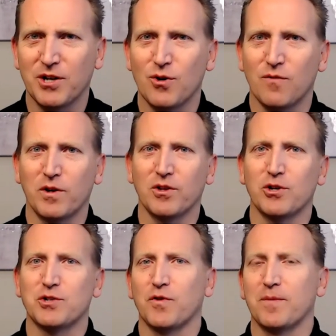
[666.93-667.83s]
I know of one
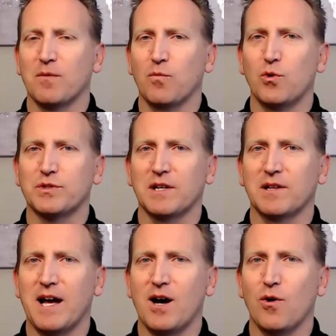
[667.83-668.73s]
large firm that won't
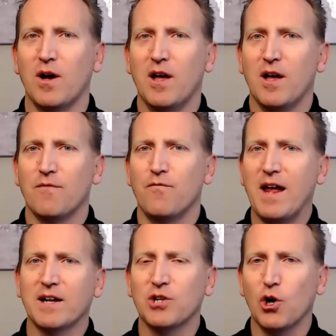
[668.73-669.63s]
allow
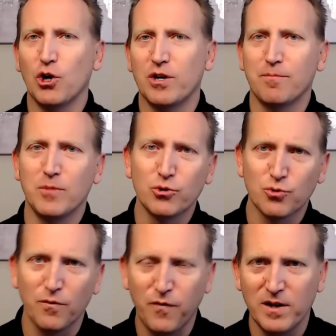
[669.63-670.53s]
Vanguard
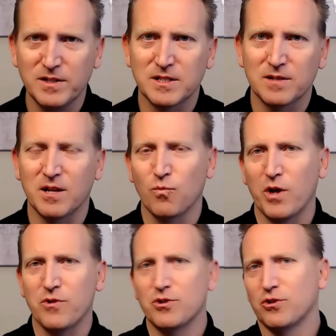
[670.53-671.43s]
mutual funds, and
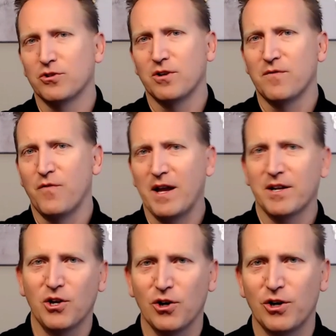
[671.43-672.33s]
whether you're a
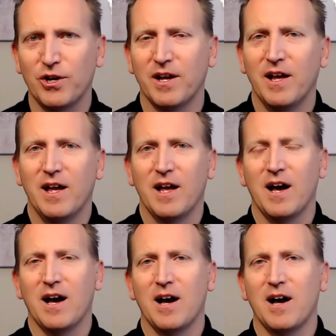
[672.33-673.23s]
Vanguard
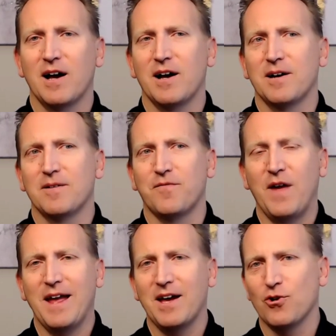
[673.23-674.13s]

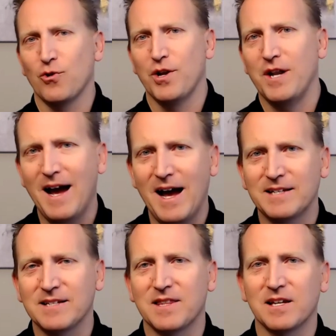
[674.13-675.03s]
fan or
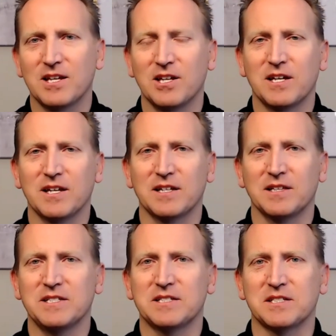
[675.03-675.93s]
not, I think you can at
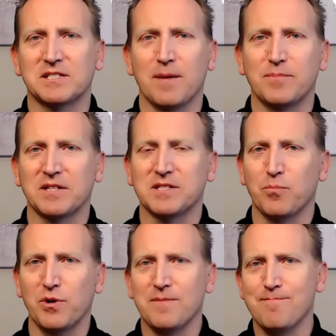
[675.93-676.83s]
least accept that's a
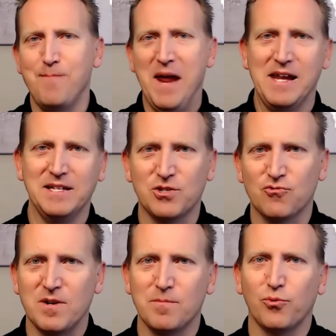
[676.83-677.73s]
pretty
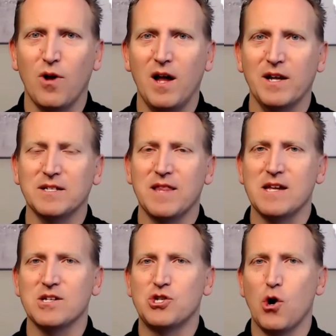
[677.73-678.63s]
mainstream product, and
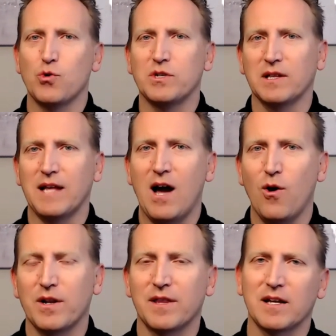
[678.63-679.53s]
they don't
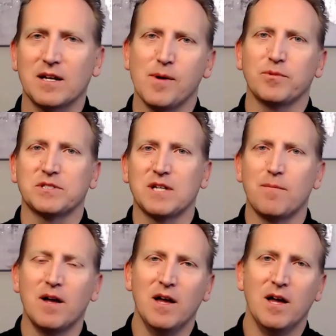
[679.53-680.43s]
allow it, and they come up with
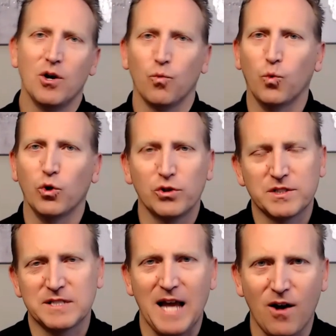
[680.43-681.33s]
some
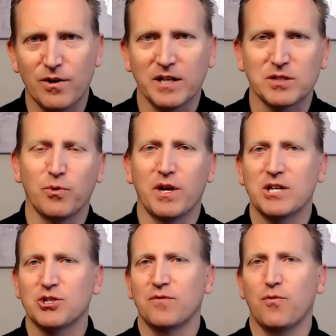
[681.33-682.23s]
word salad
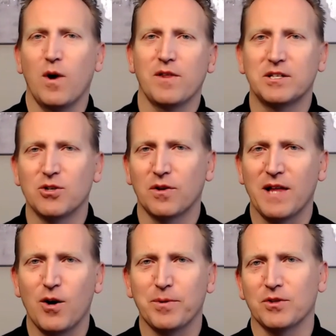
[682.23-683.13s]
explanation for why they don't
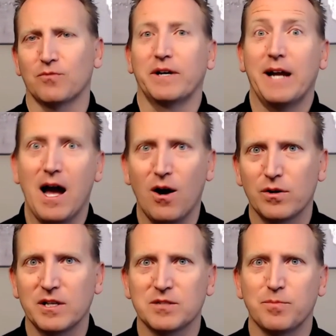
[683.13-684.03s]
allow it. But the
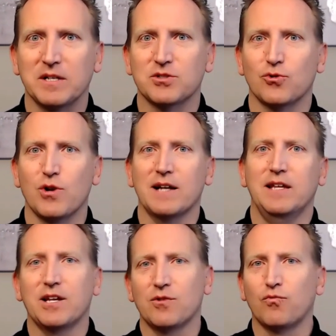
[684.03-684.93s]
reality is because they're not
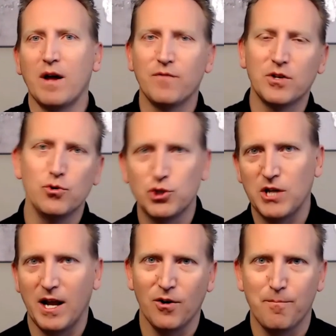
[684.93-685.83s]
getting revenue
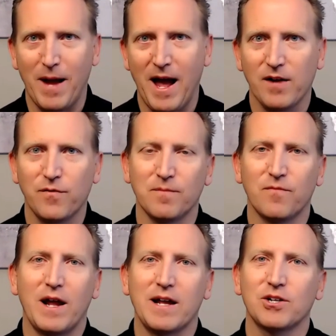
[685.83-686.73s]
share back
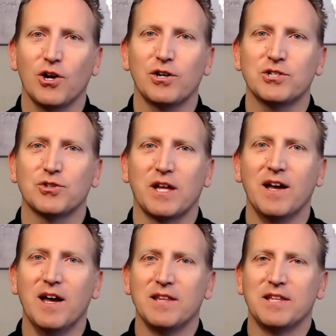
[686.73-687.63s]
from Vanguard, so
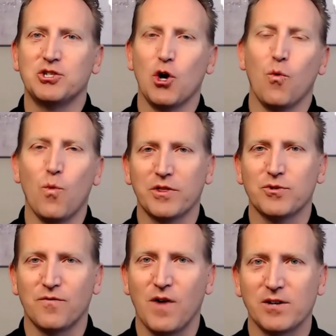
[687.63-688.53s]
they don't want
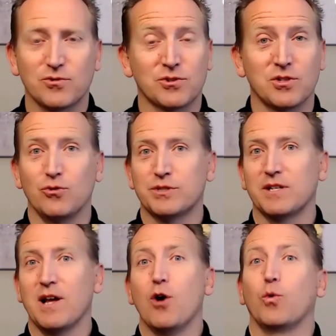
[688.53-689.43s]
their advisors to use
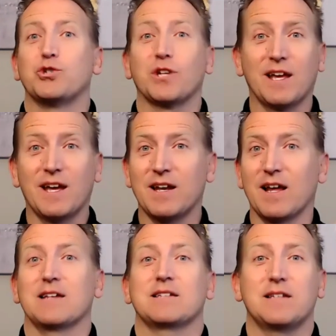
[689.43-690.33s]
it, which
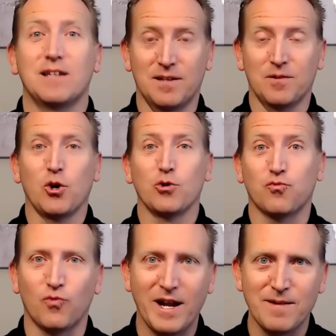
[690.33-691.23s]
again, it goes
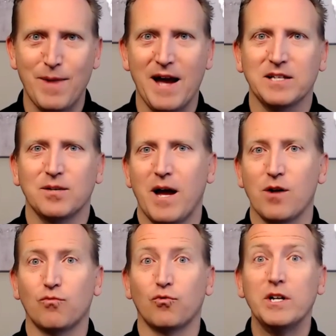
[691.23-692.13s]
right back to my
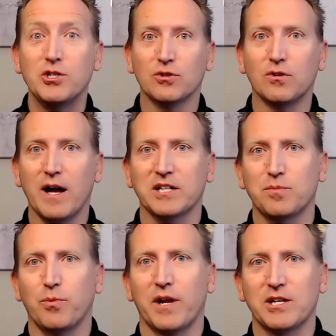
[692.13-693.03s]
original
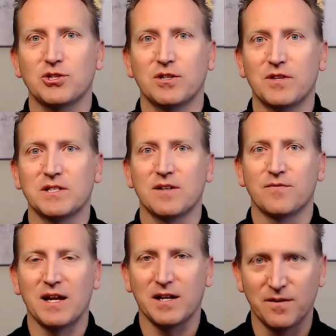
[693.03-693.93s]
explanation of this,
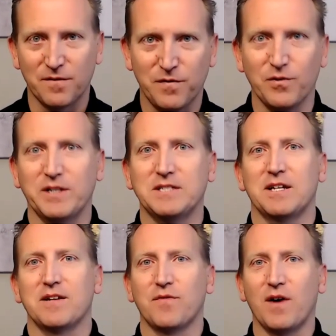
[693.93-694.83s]
of that
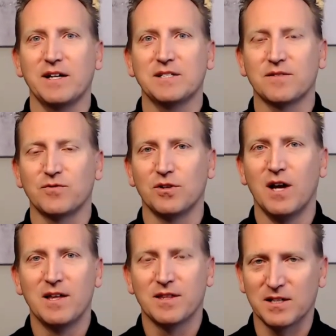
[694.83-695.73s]
conflicted advice of
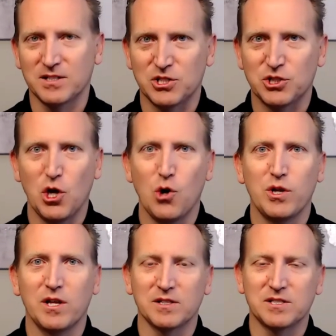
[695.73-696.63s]
the
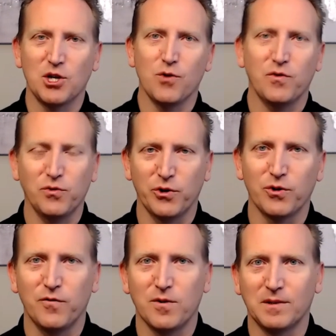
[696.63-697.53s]
custodian, the
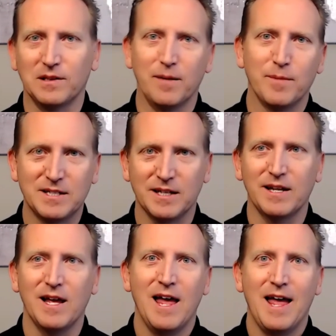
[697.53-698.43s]
self-clearing firm
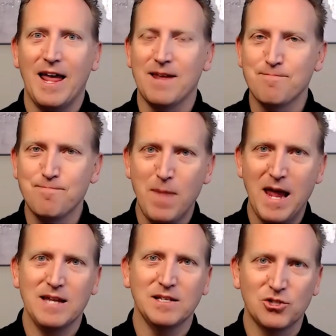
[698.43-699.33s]
limited a
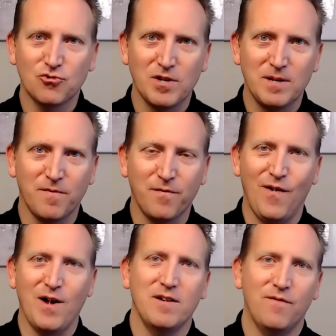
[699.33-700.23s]
mainstream
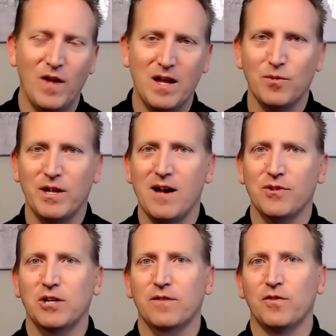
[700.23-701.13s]
fund family
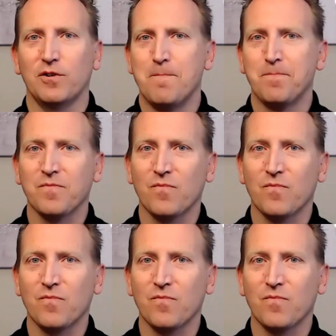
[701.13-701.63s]
out there for